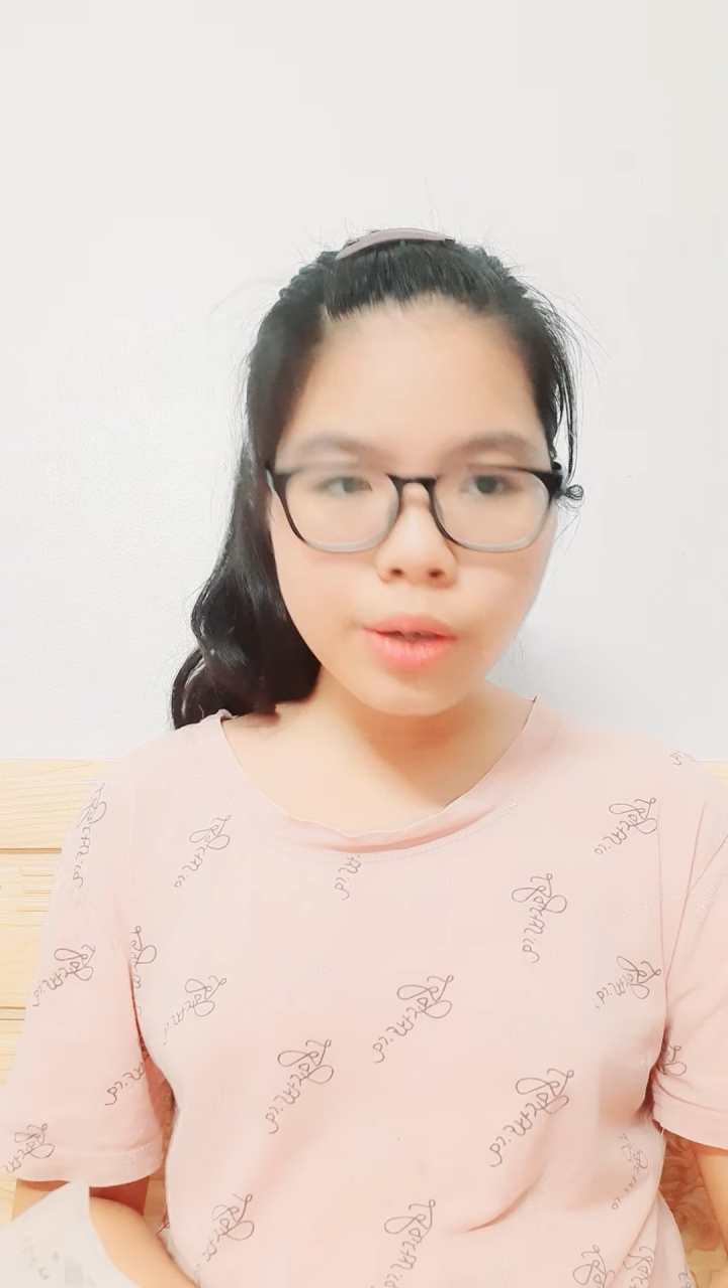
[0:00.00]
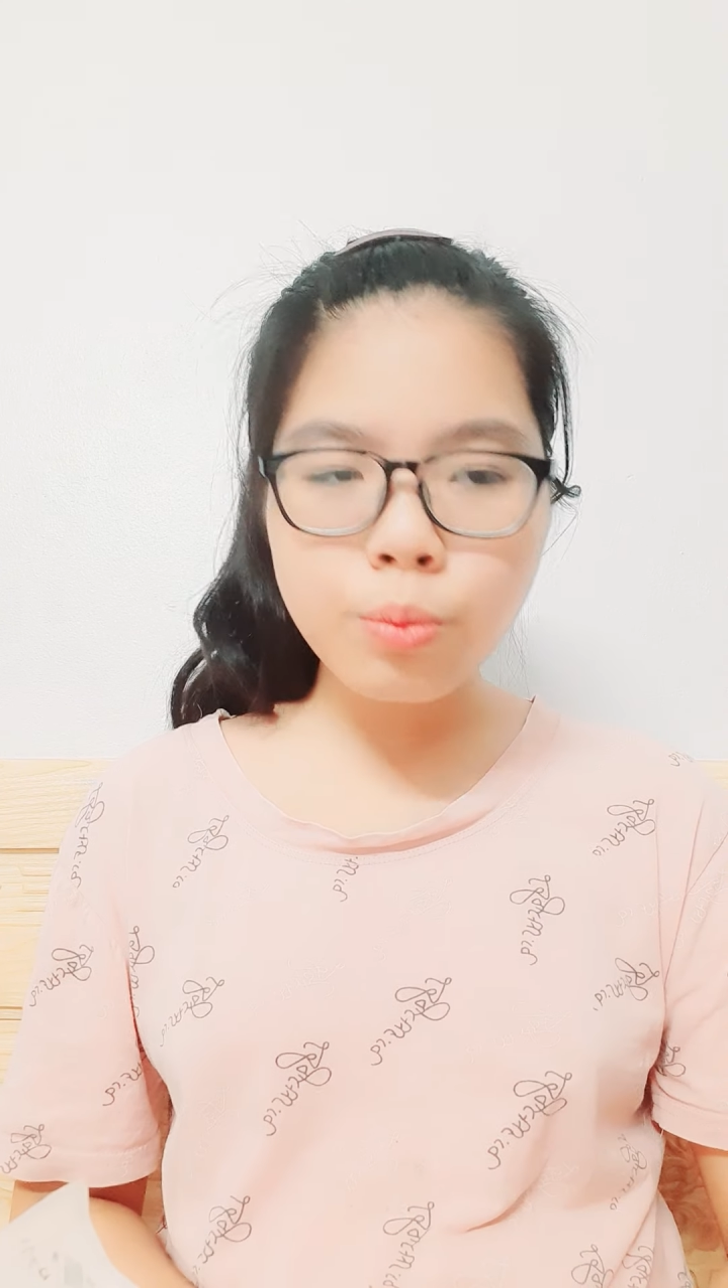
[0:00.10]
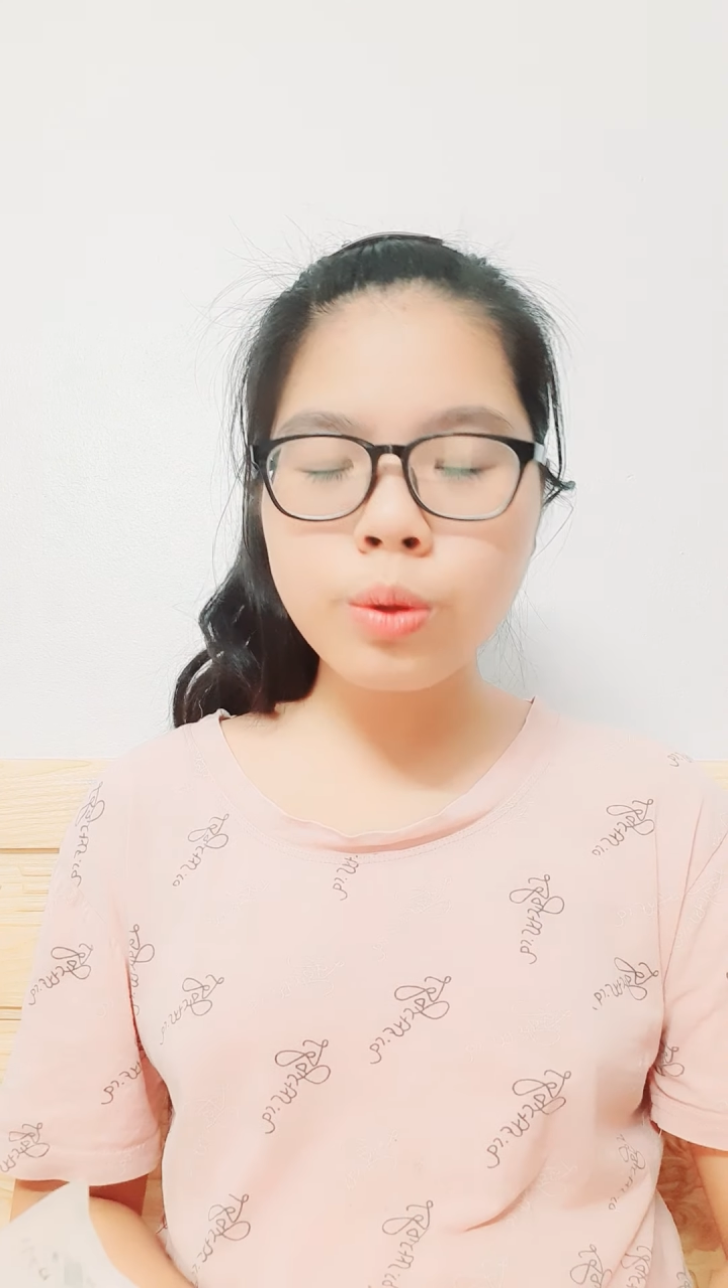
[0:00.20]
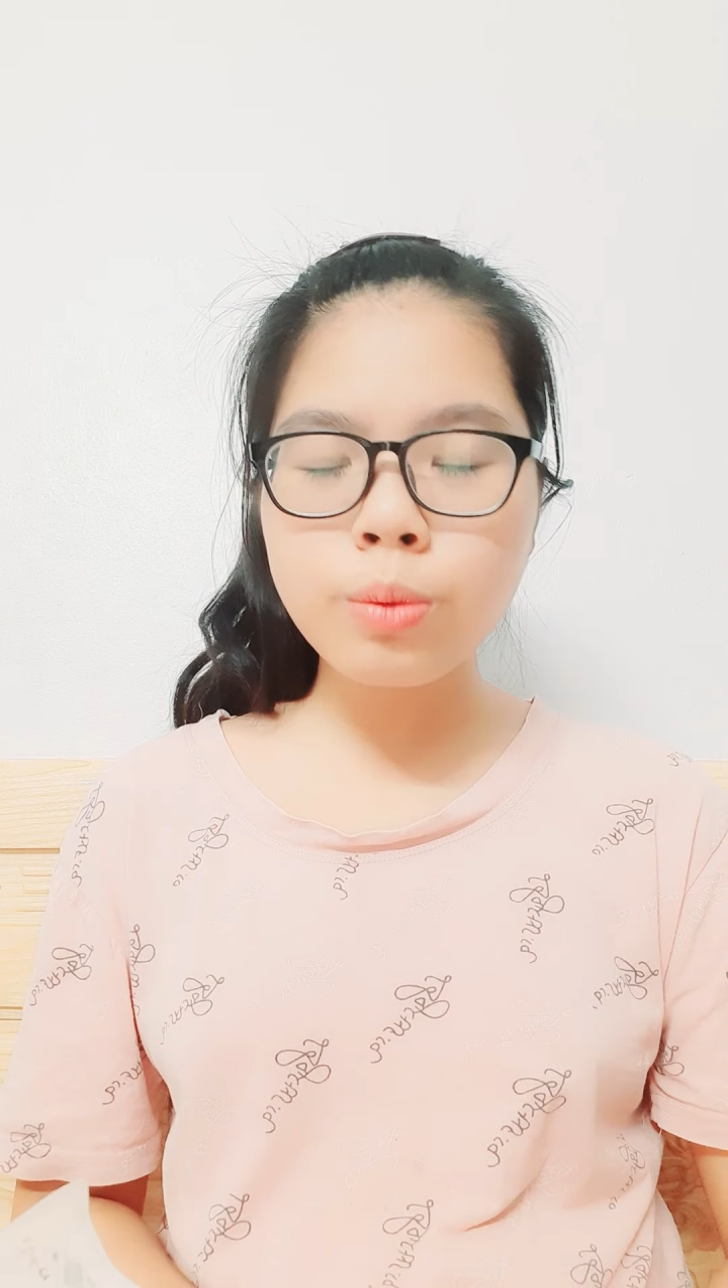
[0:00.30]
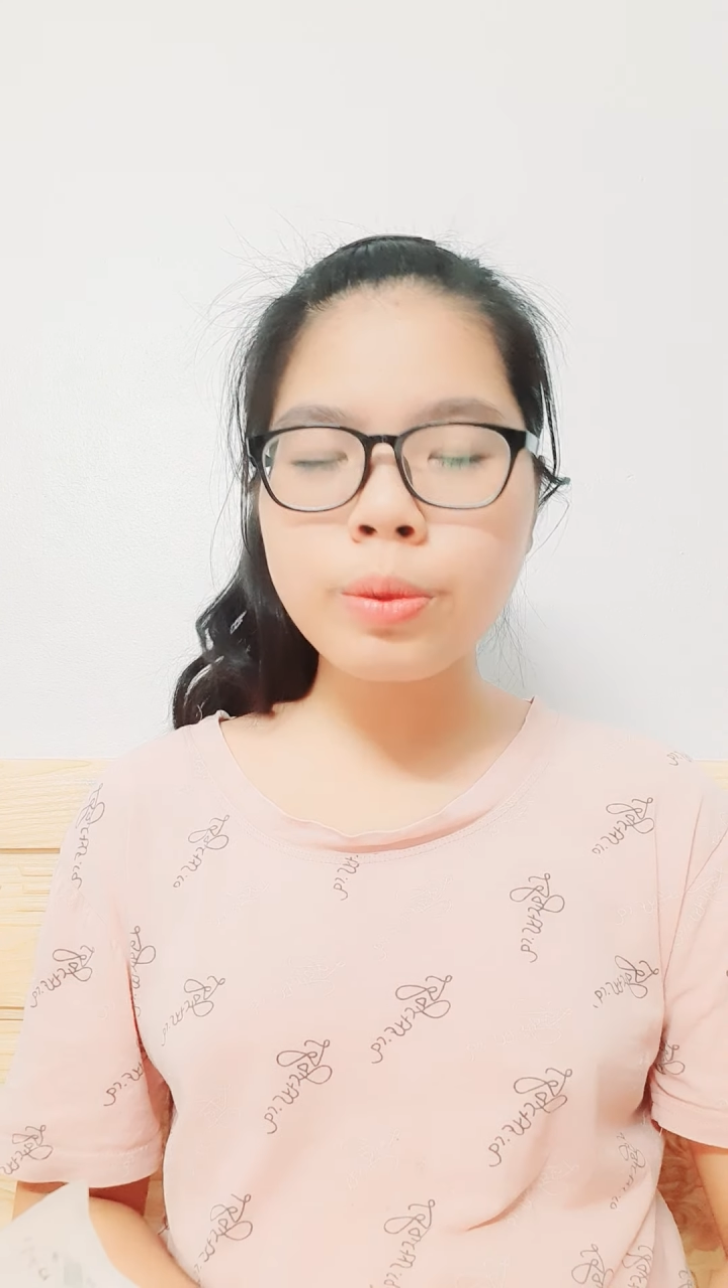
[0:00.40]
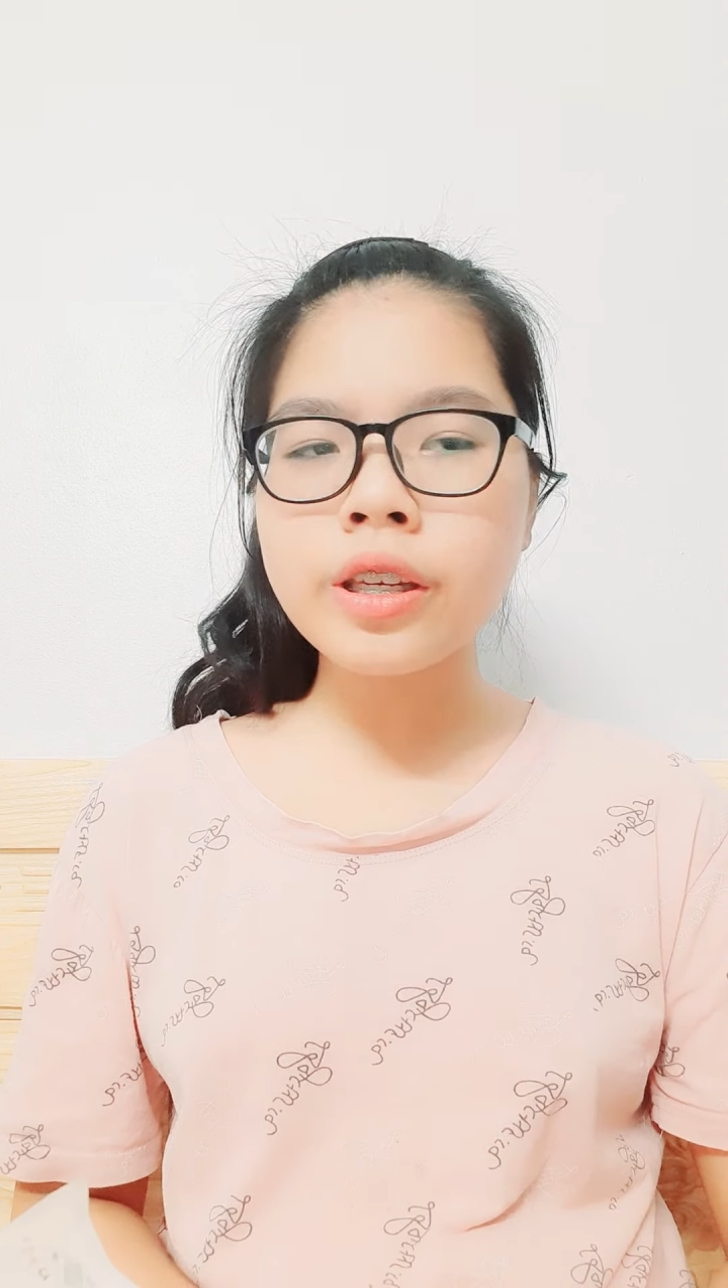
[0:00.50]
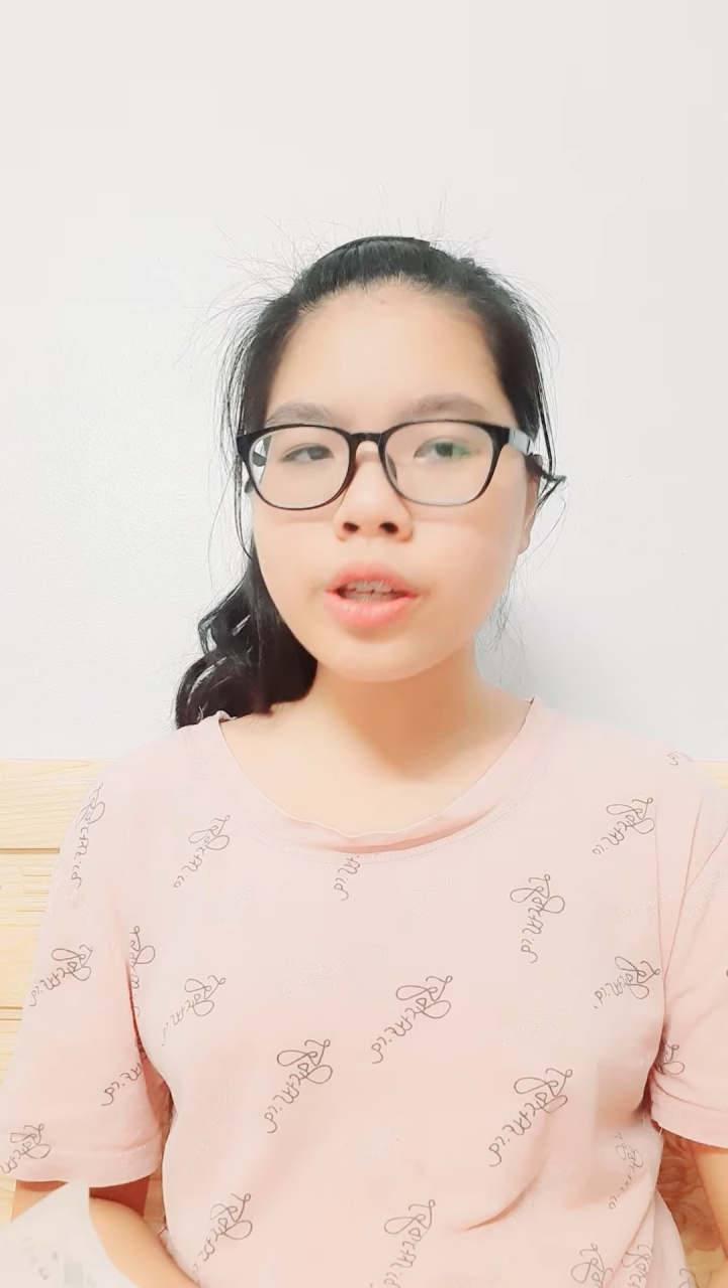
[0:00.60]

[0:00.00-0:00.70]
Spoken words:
it will be